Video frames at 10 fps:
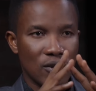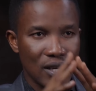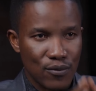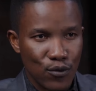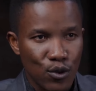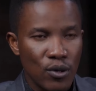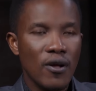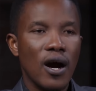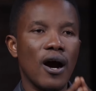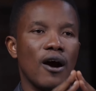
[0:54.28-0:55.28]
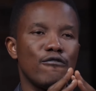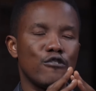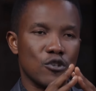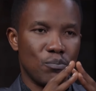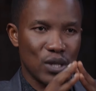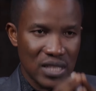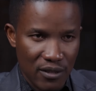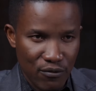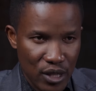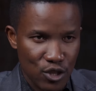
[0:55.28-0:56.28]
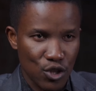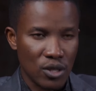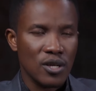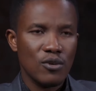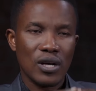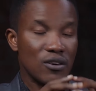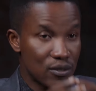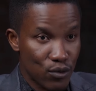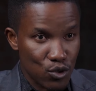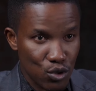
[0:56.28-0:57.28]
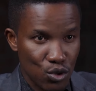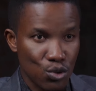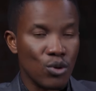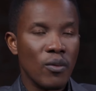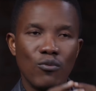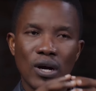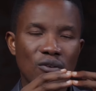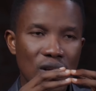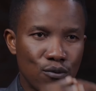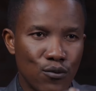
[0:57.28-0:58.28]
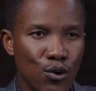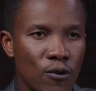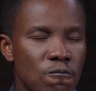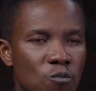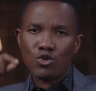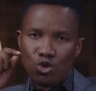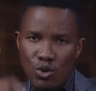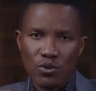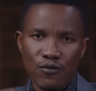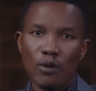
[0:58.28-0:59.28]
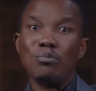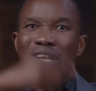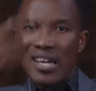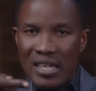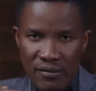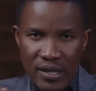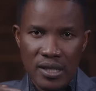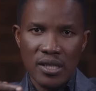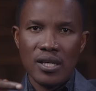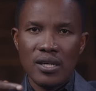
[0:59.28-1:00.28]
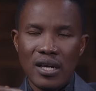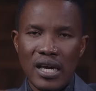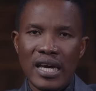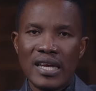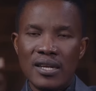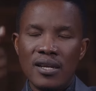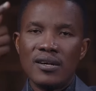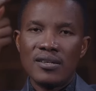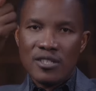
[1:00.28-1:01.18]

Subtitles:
grateful for supporting the vision. We're grateful to you. We're grateful to you for believing in the